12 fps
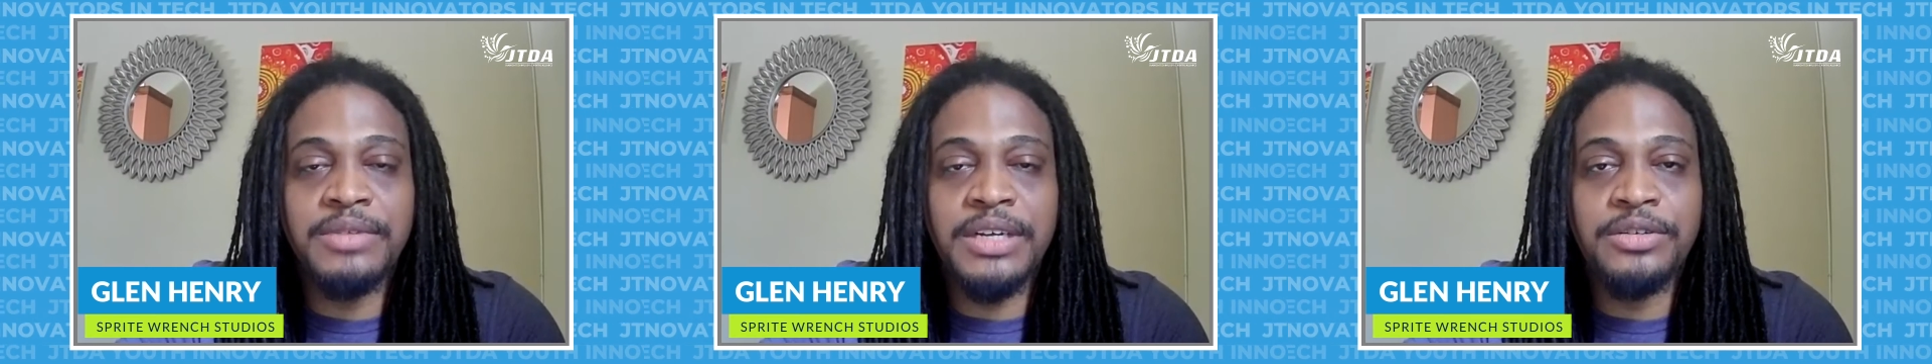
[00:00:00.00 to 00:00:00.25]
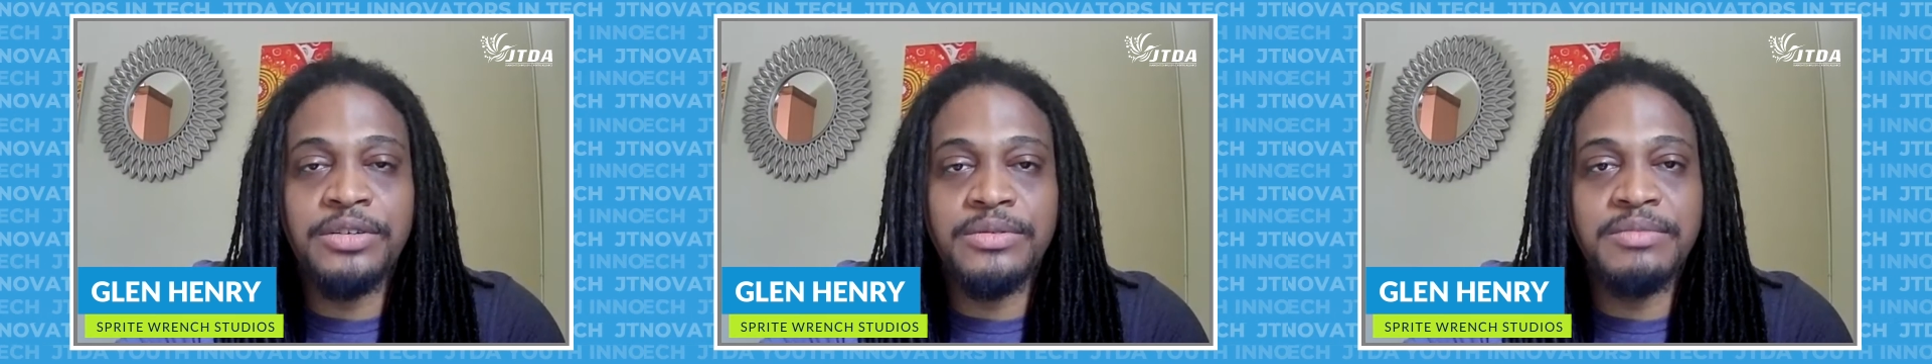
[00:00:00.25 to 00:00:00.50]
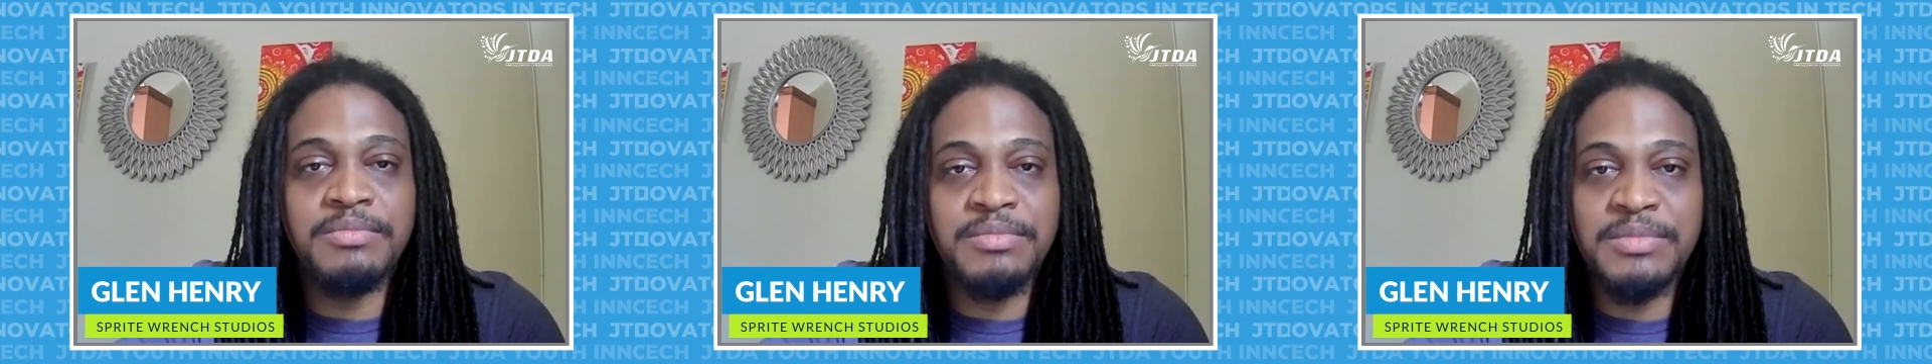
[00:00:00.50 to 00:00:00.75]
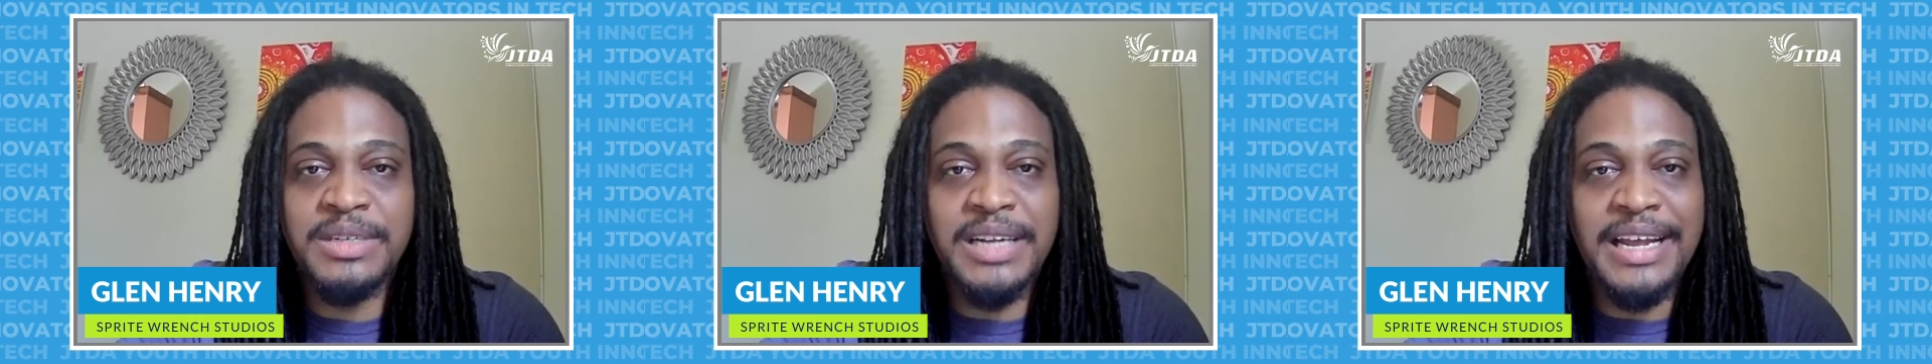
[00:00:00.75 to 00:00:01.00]
They don't,
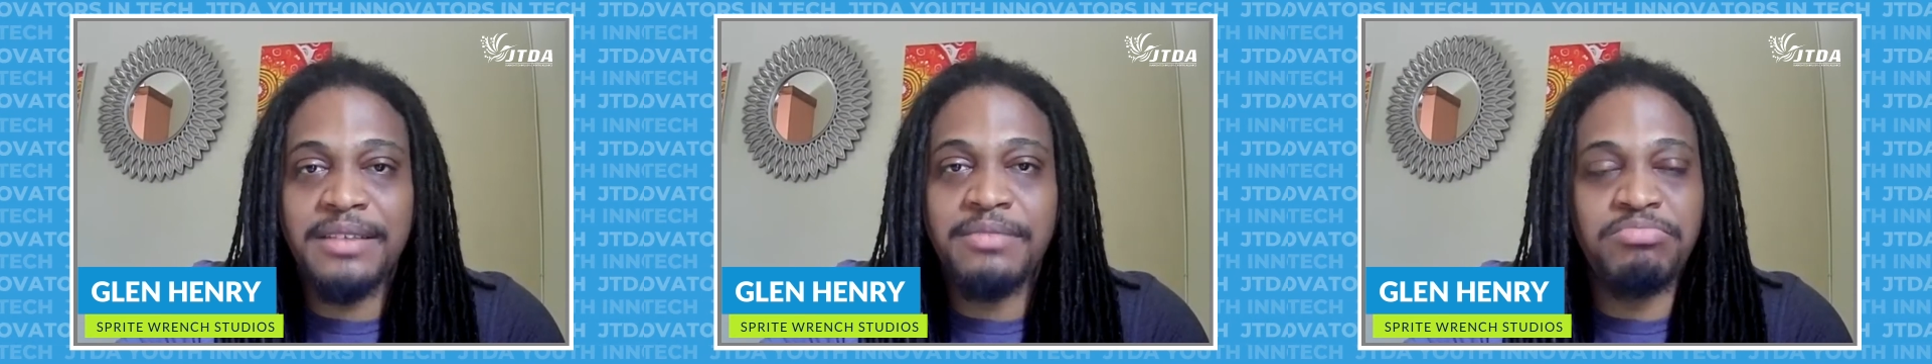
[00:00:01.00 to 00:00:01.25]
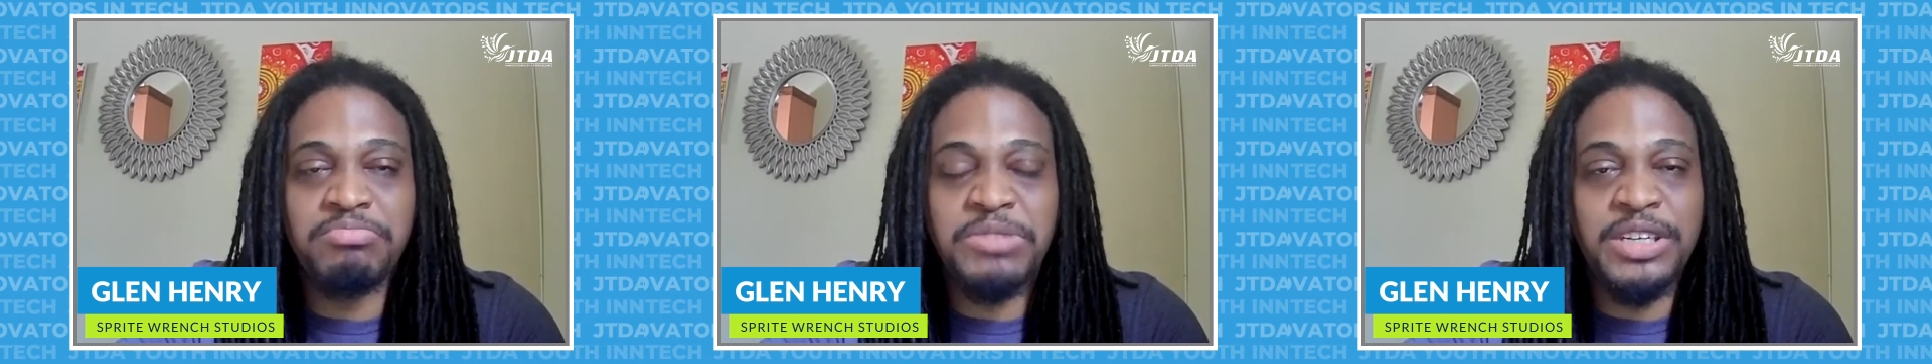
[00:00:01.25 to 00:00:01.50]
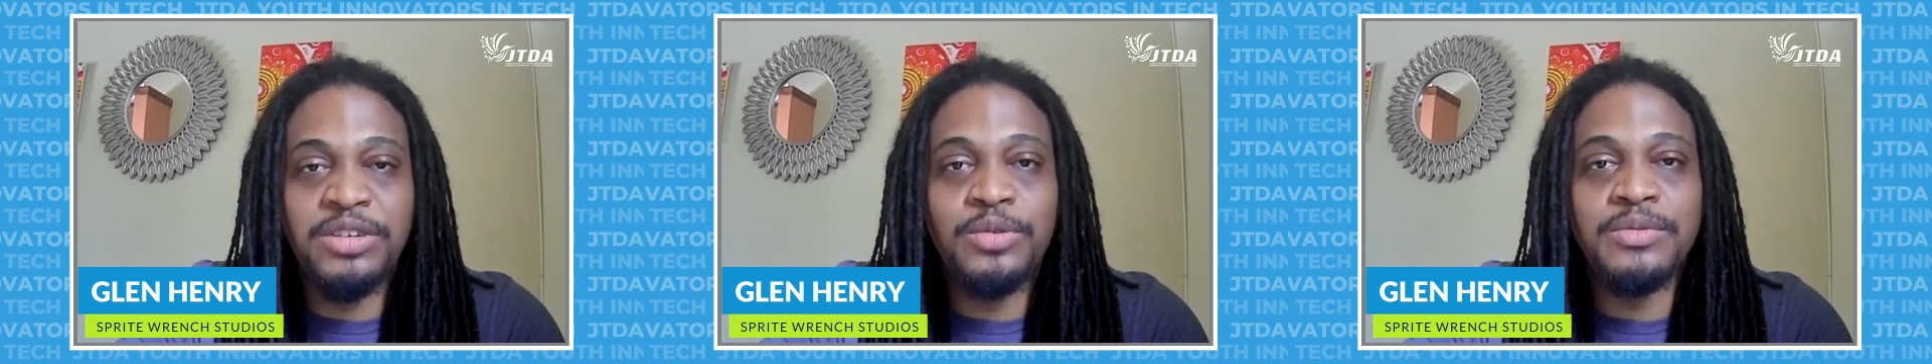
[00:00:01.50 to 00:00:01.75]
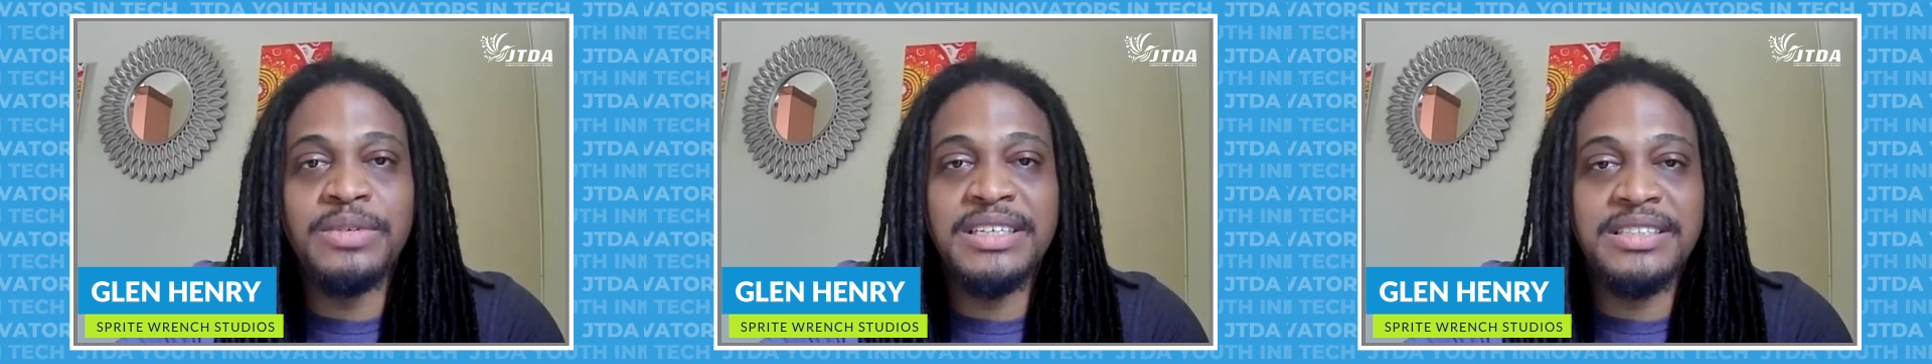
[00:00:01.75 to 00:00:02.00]
like, you
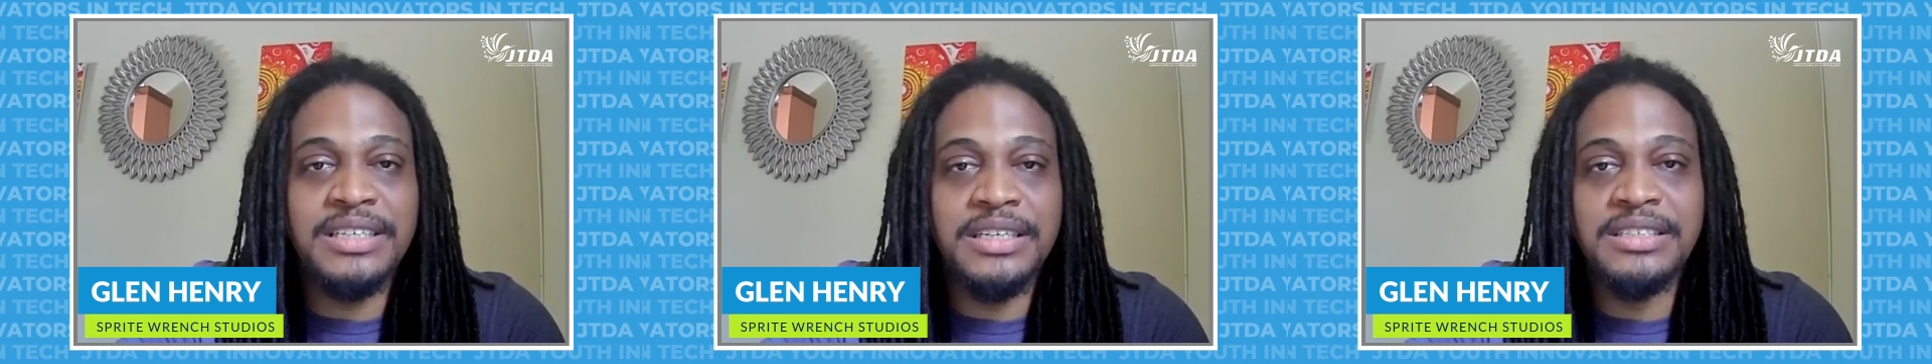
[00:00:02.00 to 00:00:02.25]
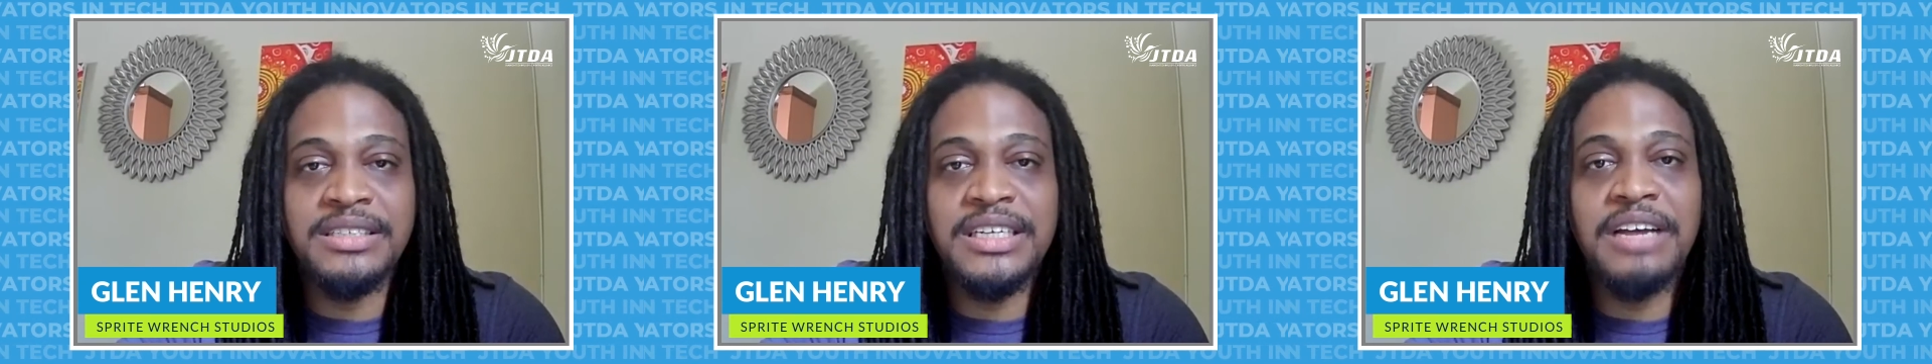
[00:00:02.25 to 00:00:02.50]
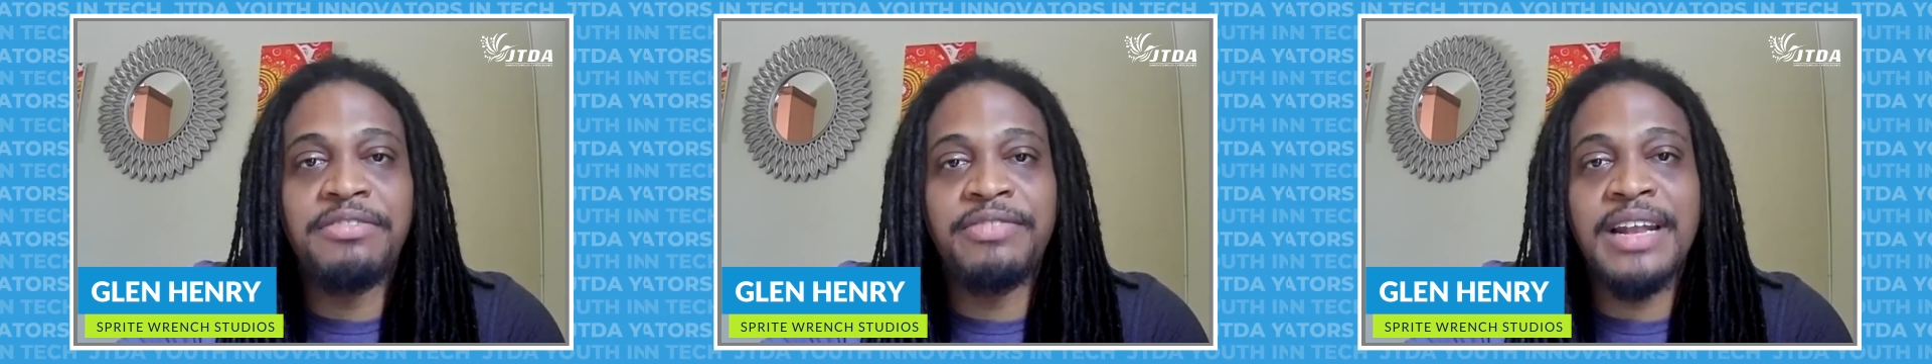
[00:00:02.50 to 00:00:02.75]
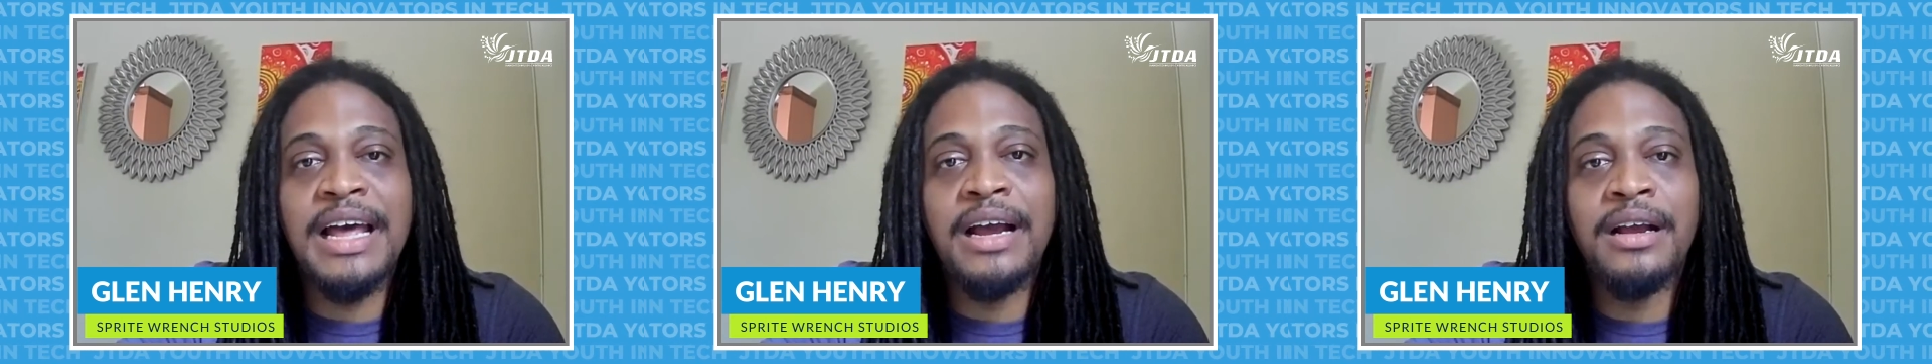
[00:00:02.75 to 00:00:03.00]
don't necessarily see a
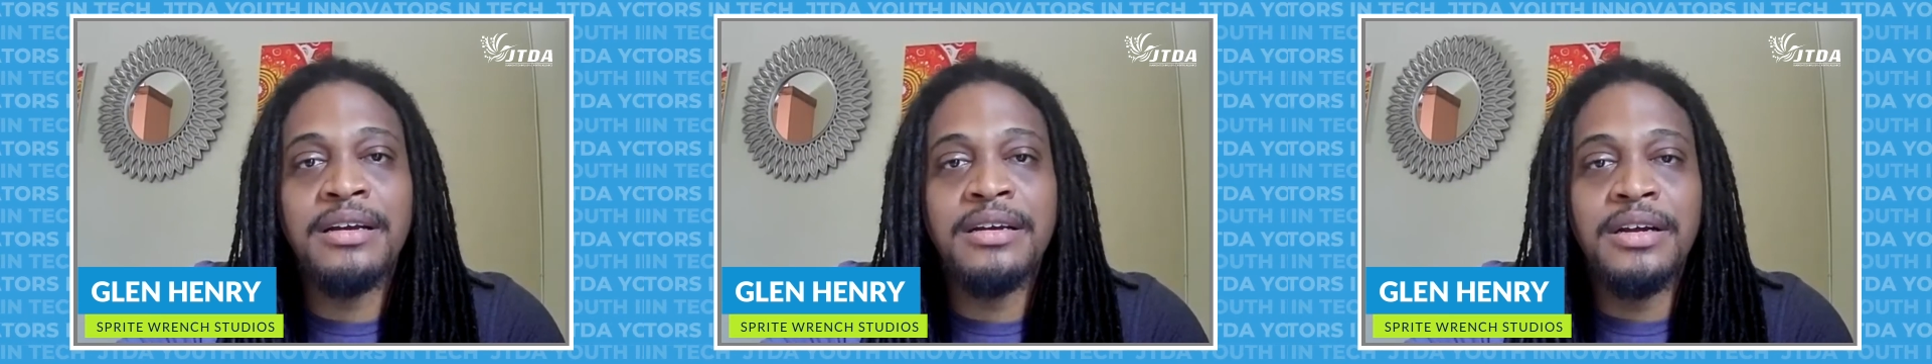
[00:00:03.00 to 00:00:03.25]
flag